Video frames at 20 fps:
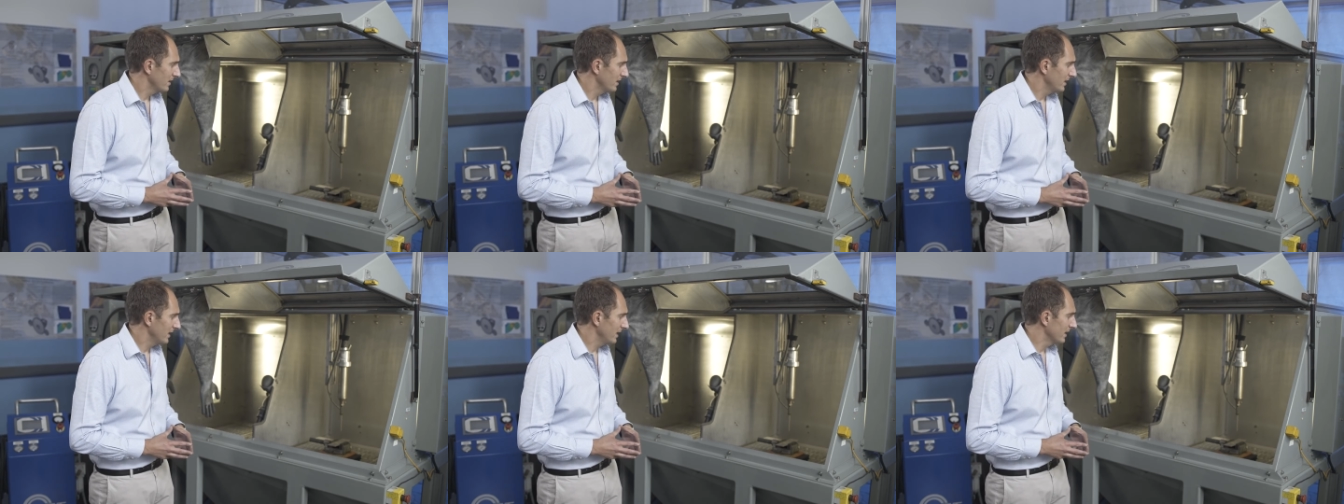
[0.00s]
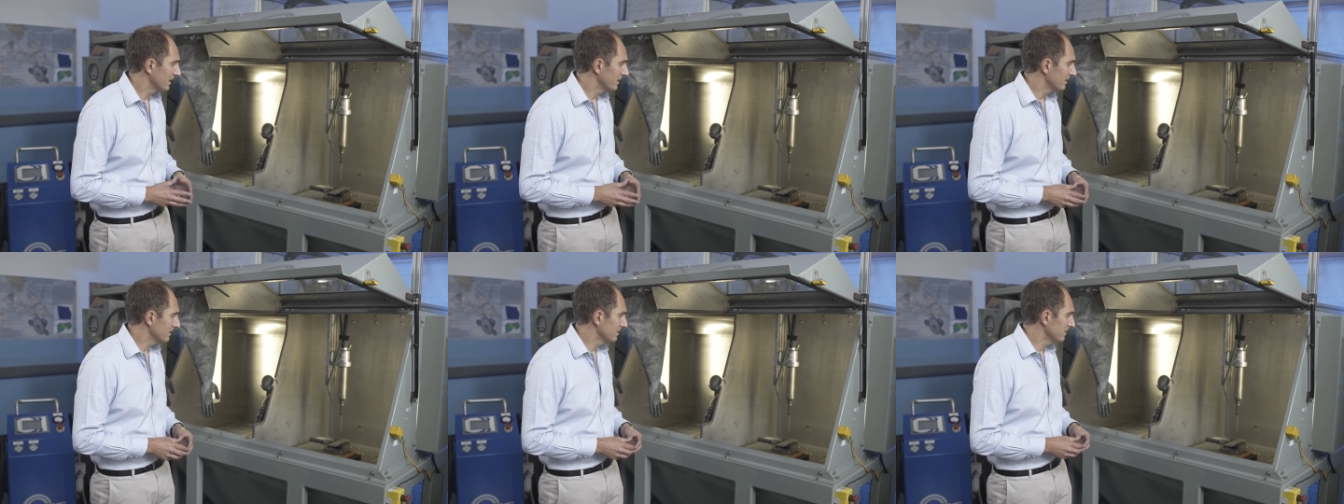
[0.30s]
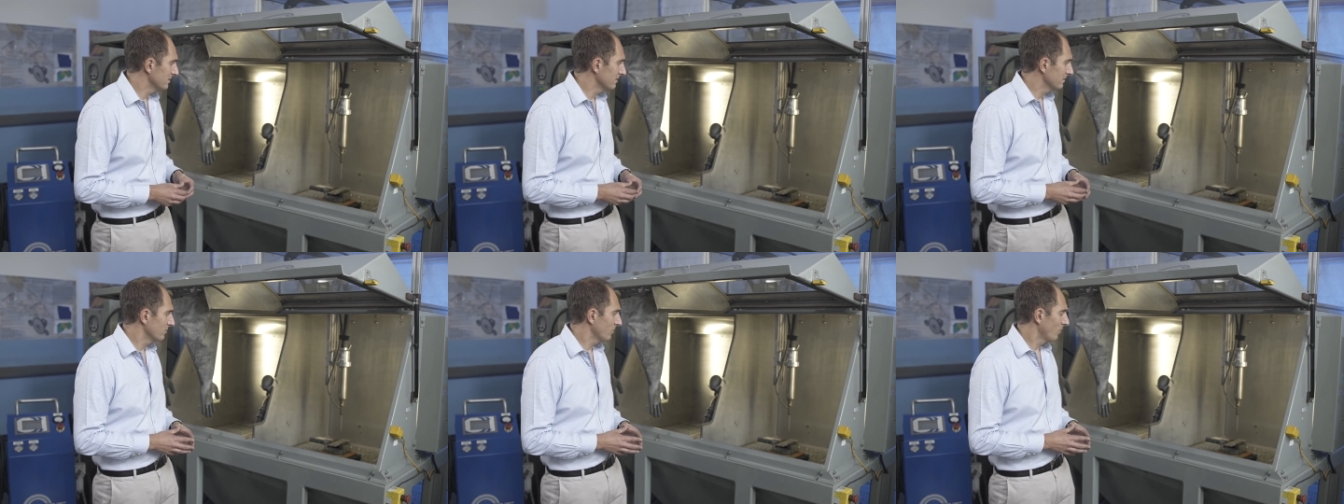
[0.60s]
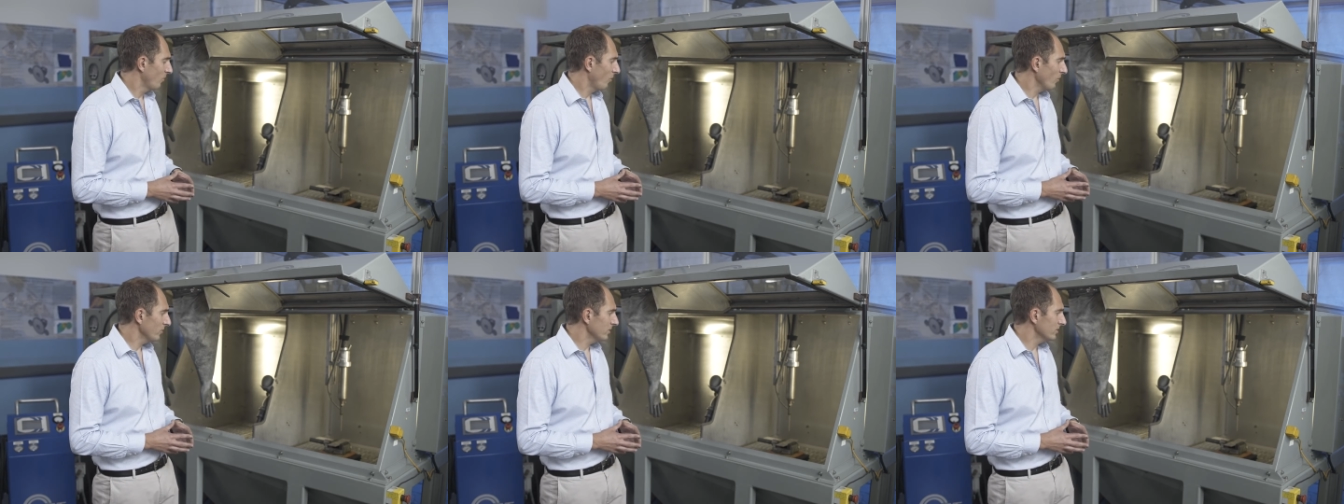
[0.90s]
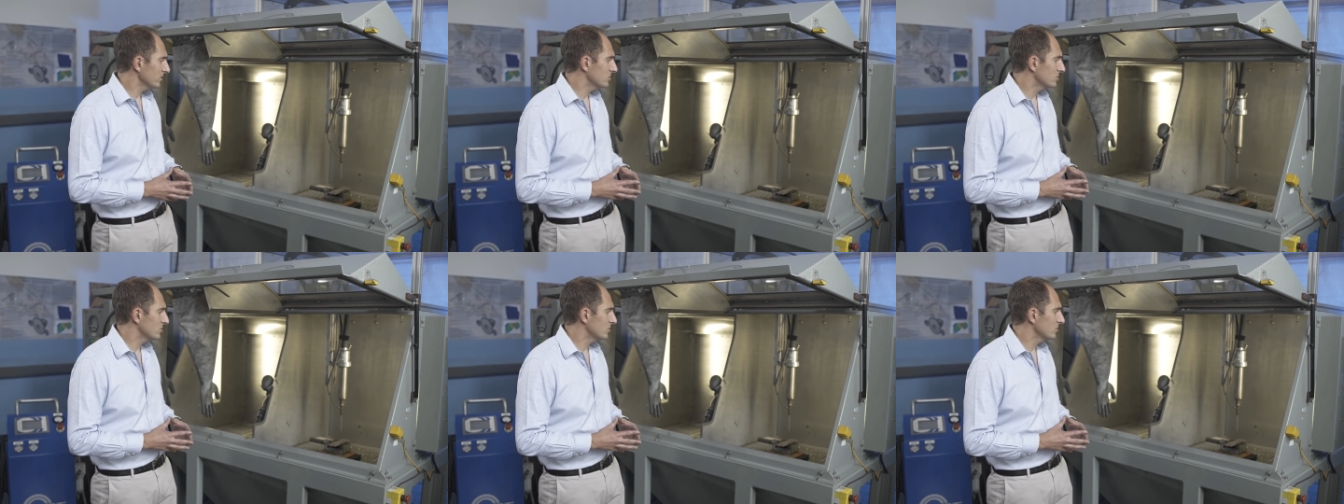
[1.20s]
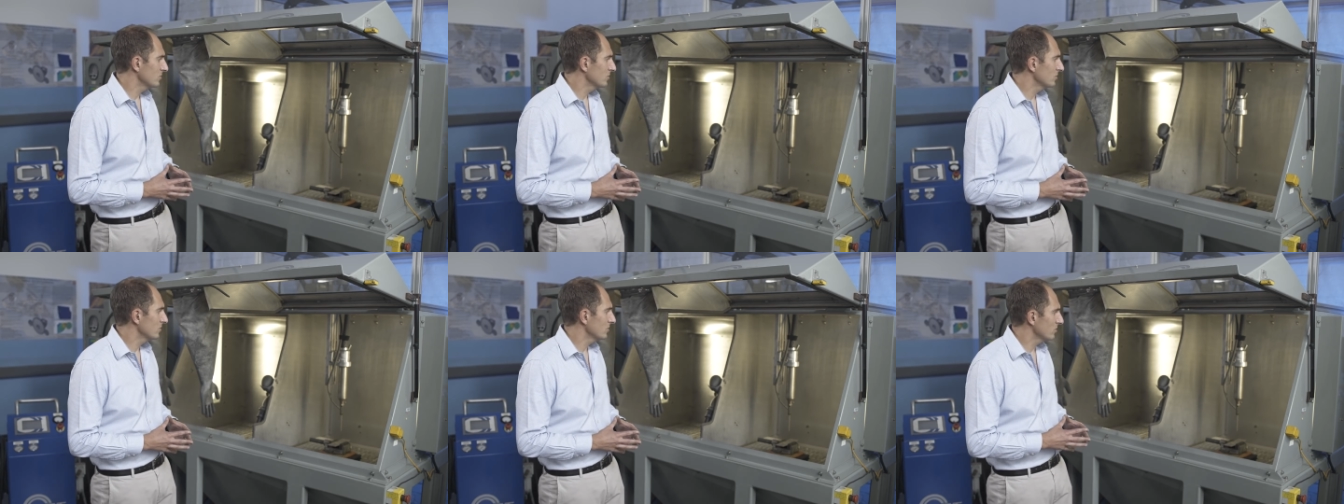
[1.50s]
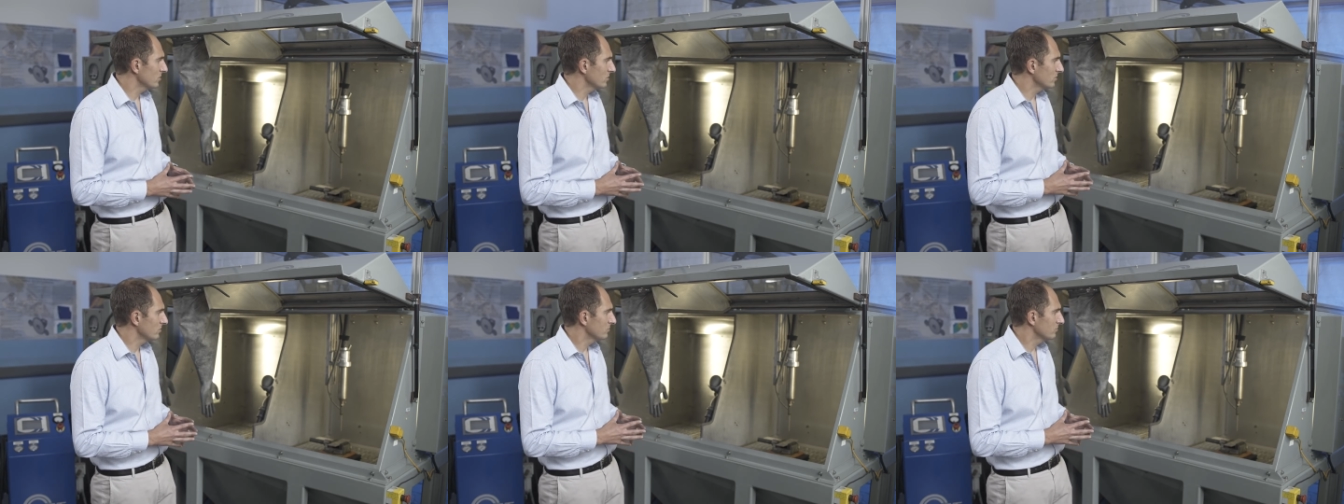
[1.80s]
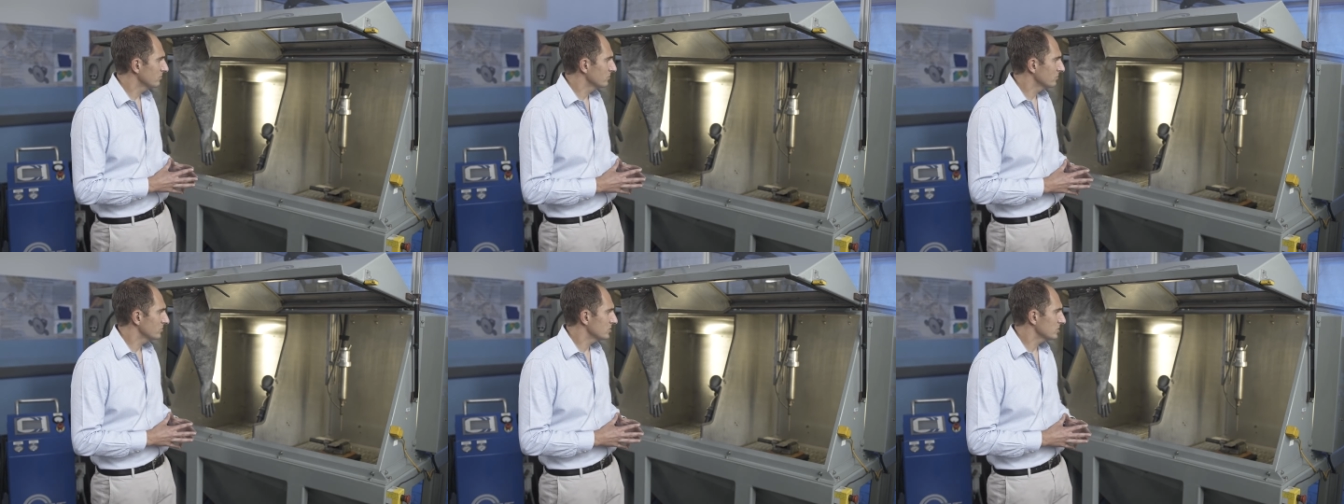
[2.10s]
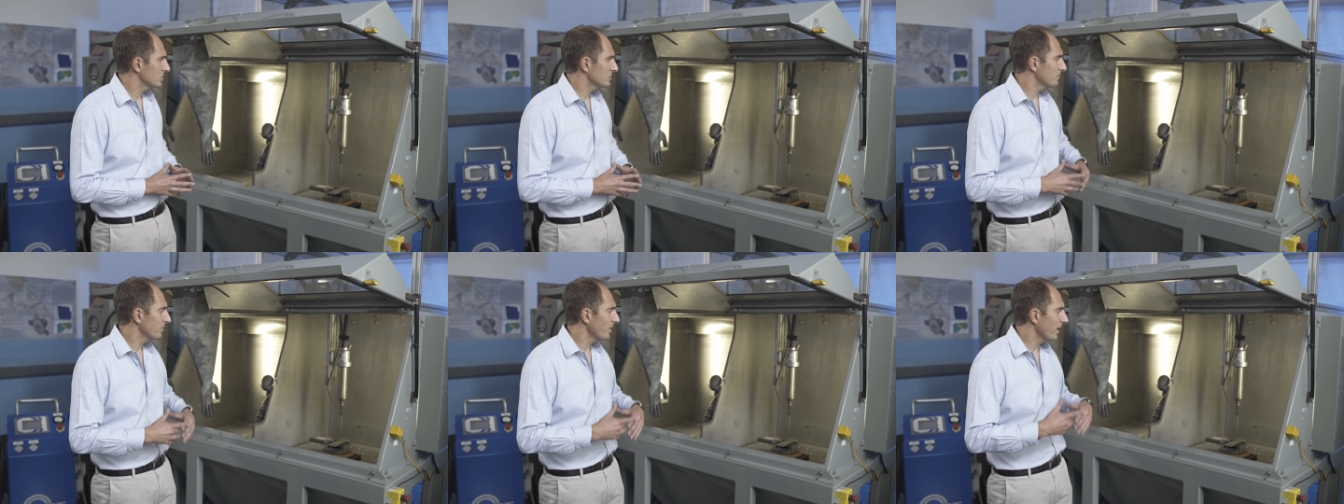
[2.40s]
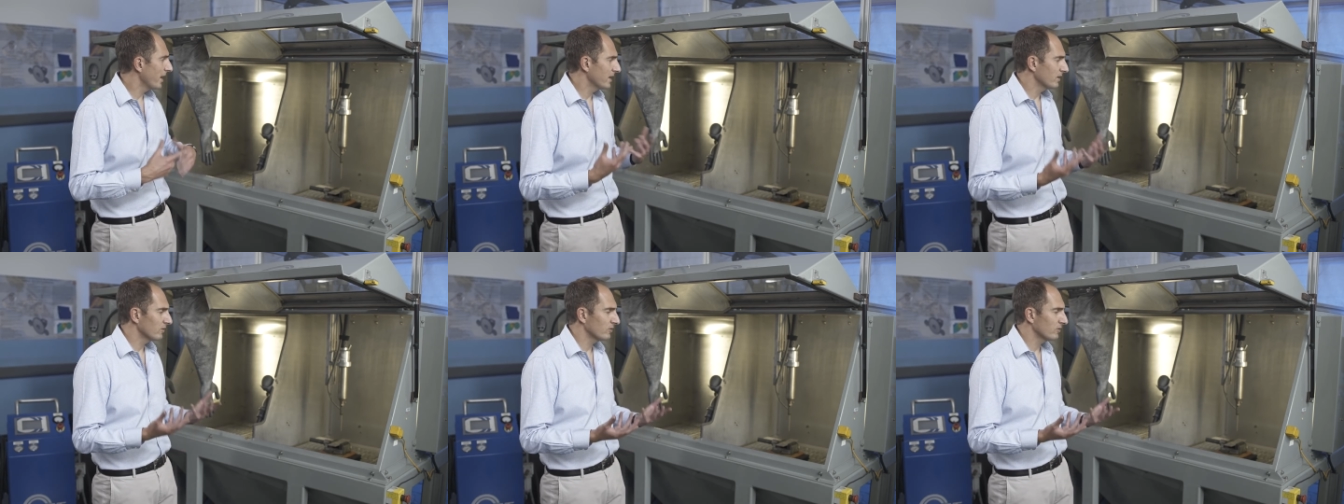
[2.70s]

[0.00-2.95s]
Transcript: In order to spray,